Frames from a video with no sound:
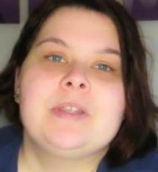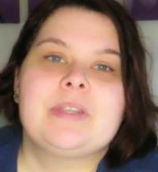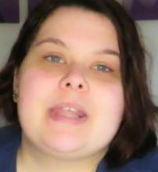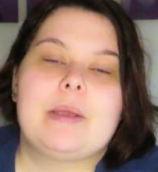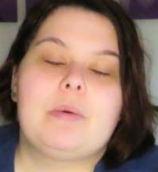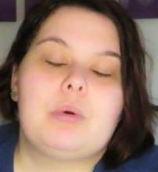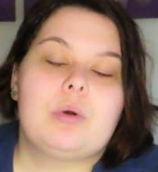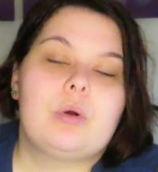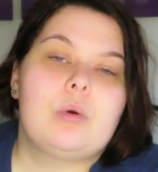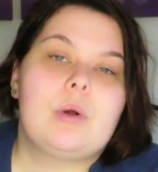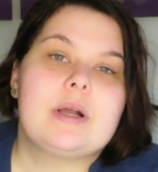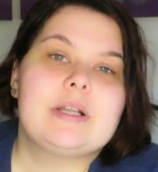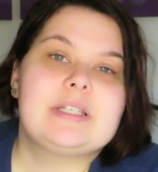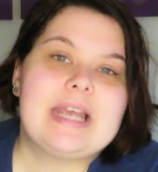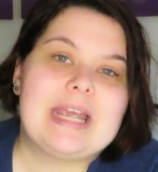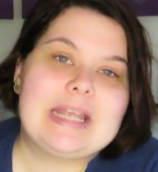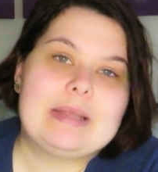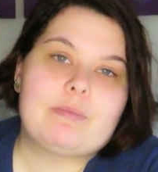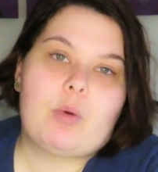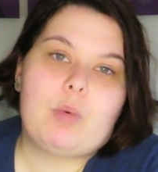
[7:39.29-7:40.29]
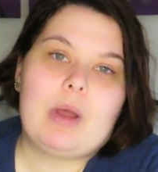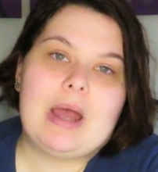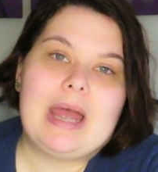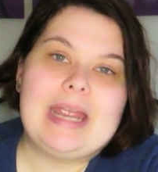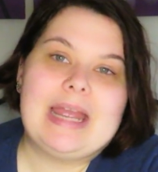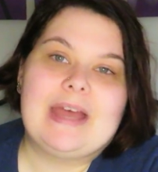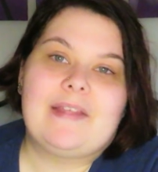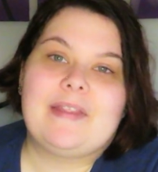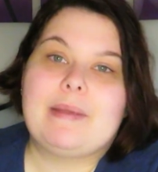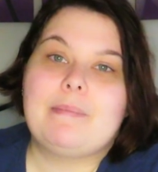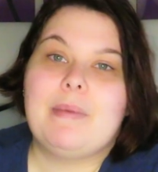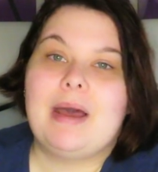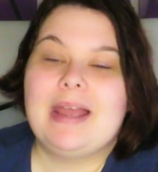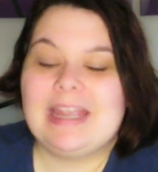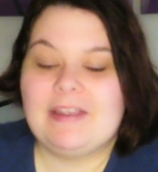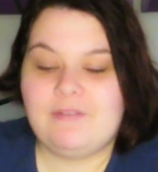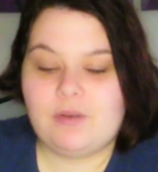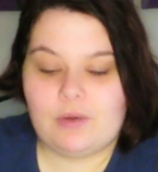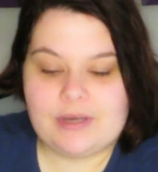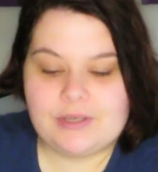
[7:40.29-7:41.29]
They will take them away and they
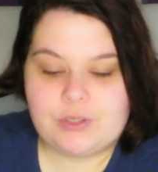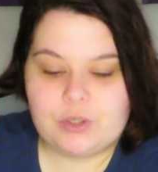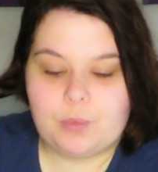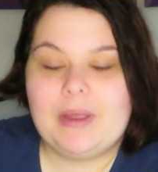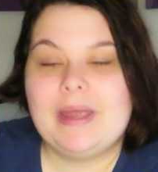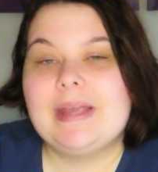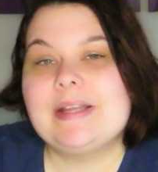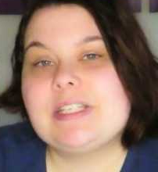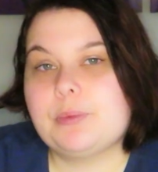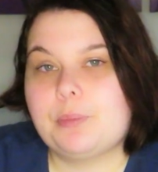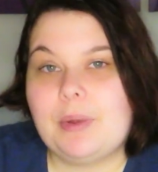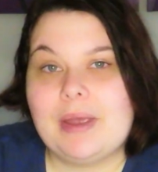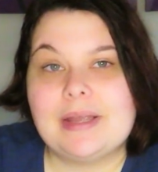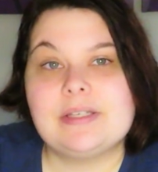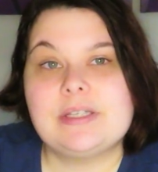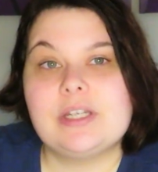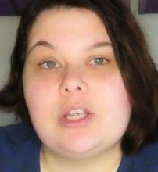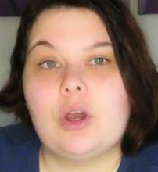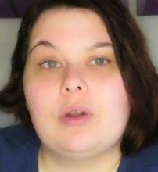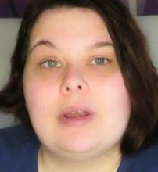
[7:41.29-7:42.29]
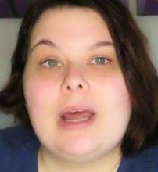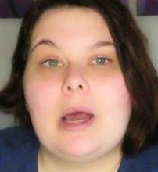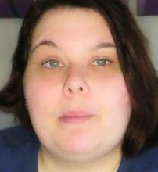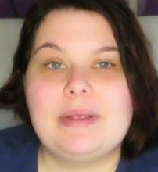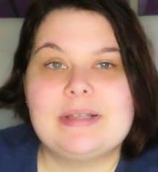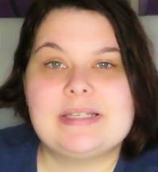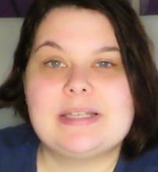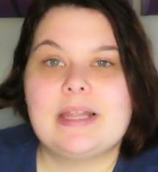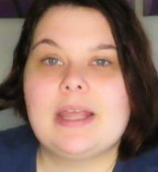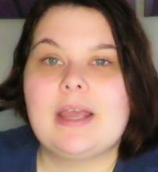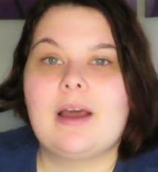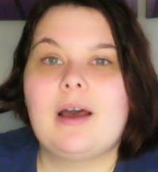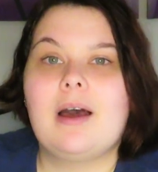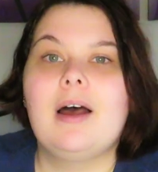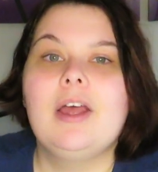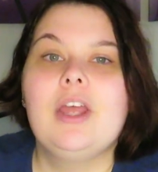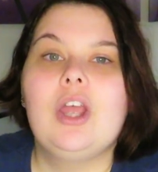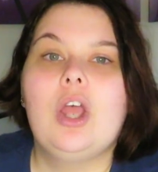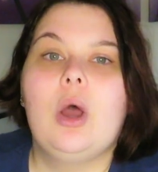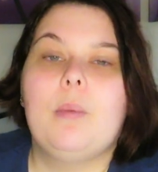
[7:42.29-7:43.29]
might give you a little bit depending on how busy they
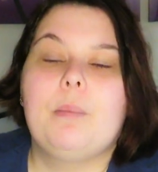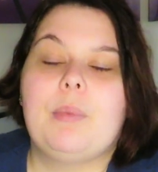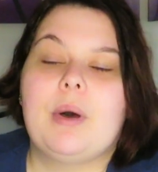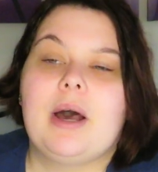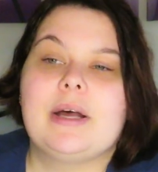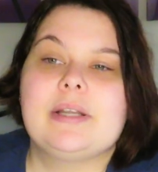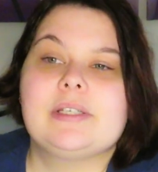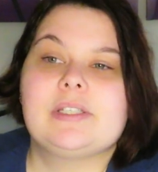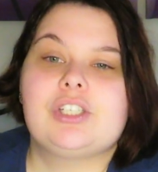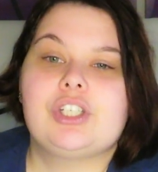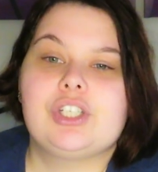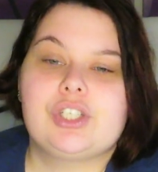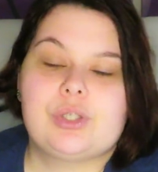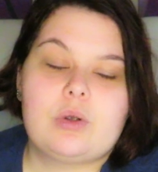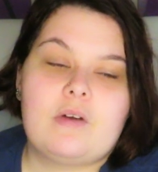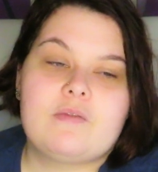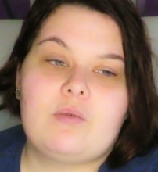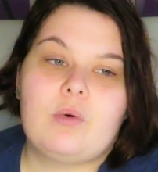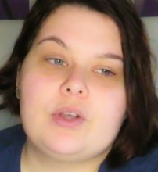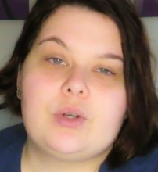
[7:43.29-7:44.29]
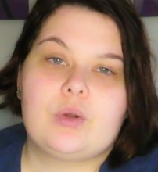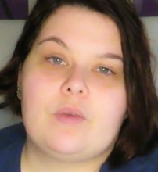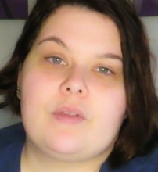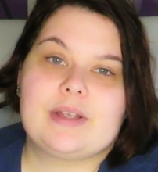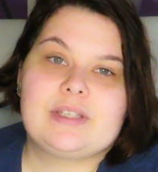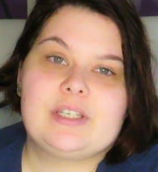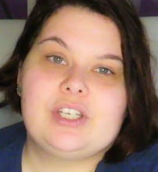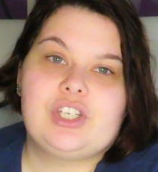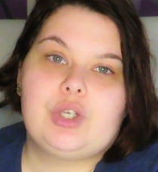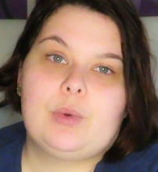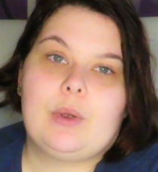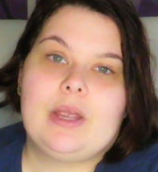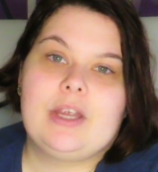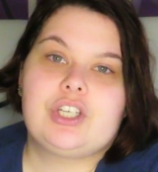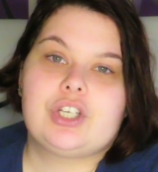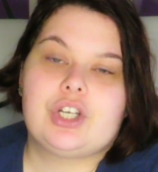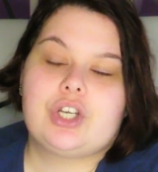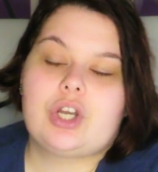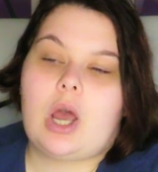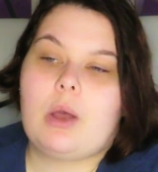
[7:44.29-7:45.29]
are, but just to avoid all that
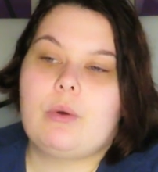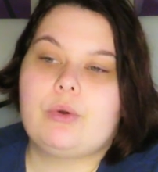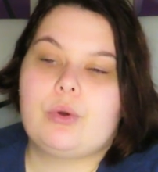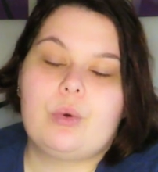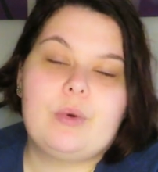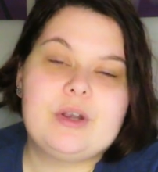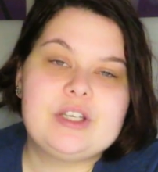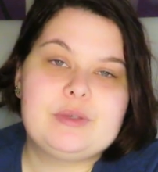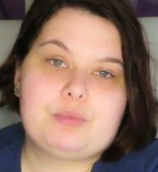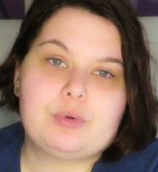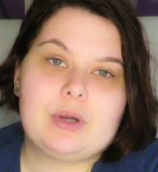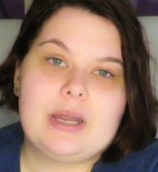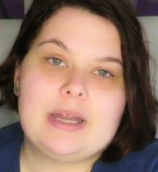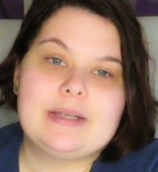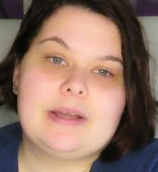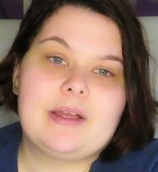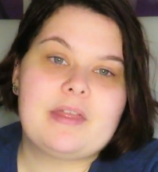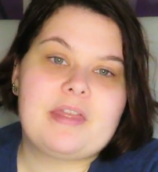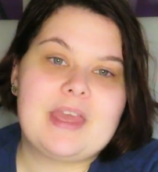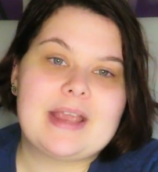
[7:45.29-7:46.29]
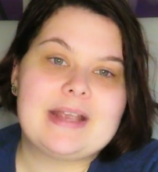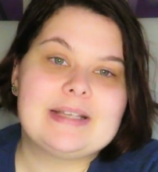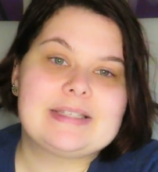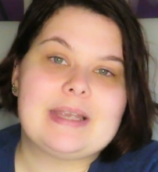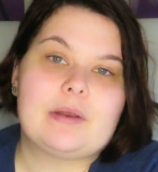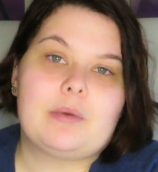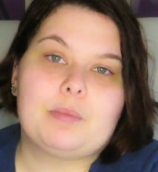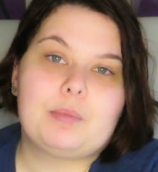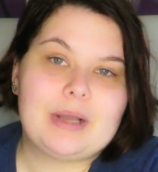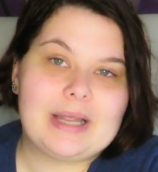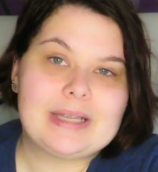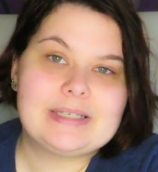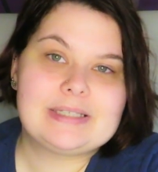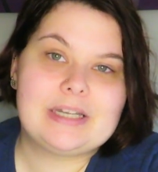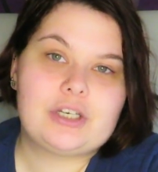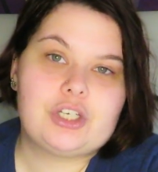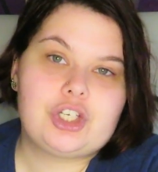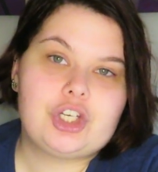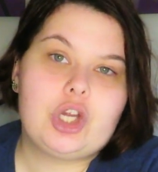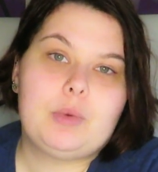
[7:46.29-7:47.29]
situation, I would always bring things in
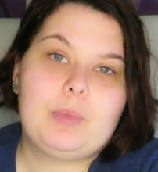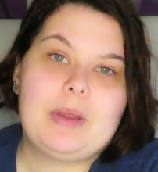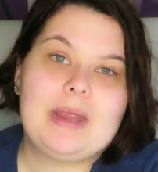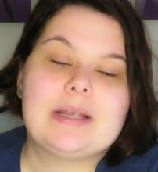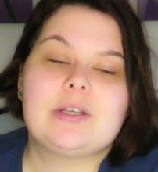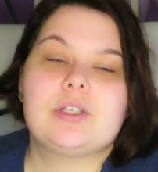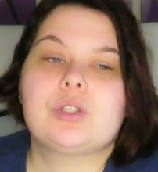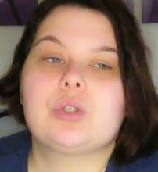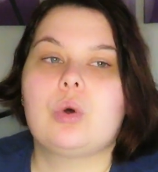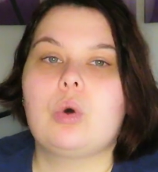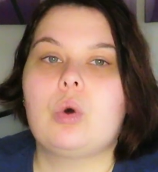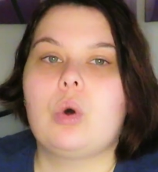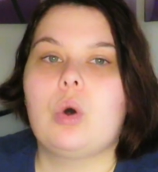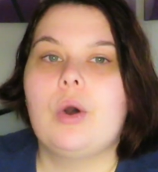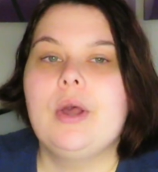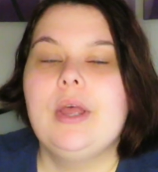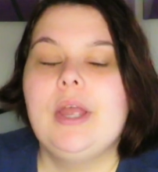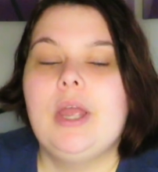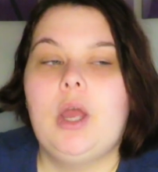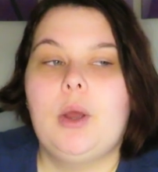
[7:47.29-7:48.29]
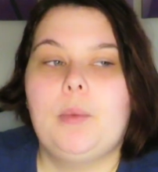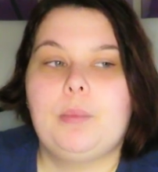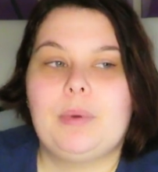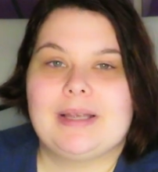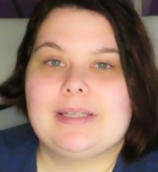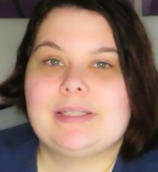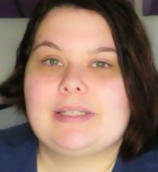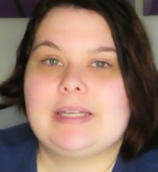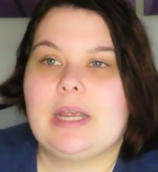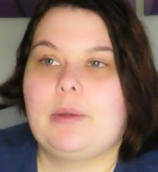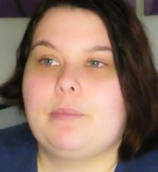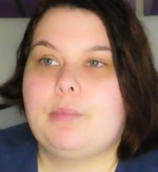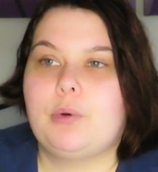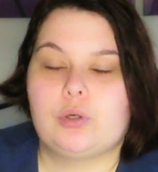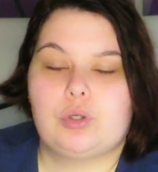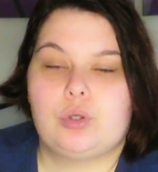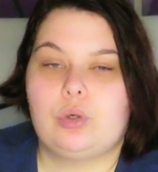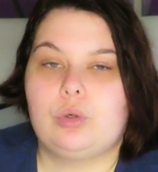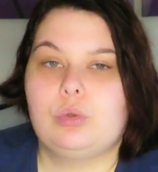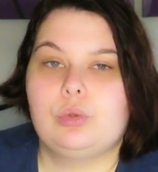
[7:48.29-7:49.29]
plastic tubings or plastic
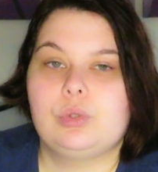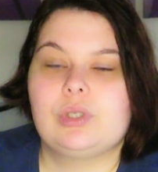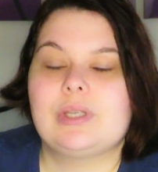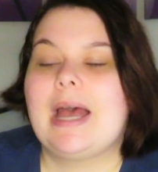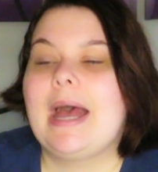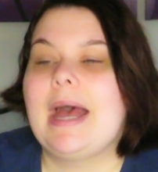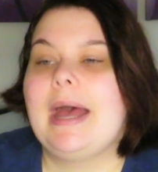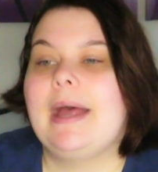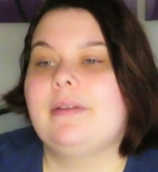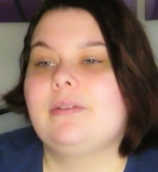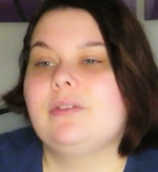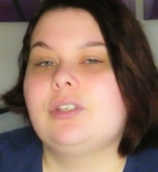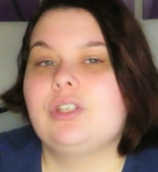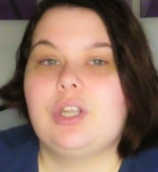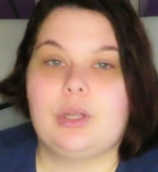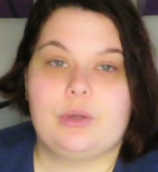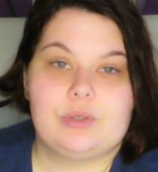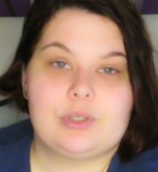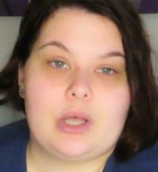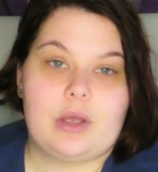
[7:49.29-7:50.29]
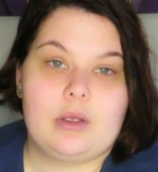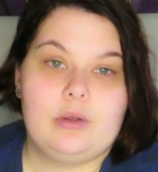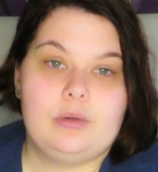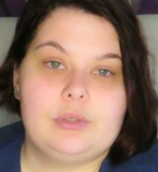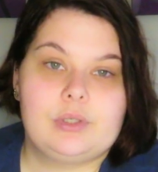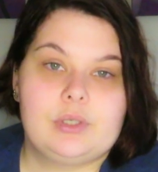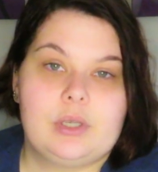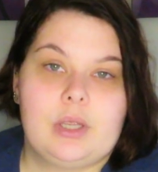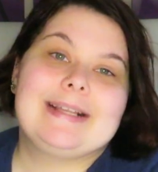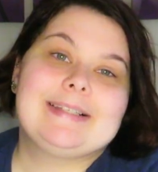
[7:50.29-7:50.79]
bottles and use those.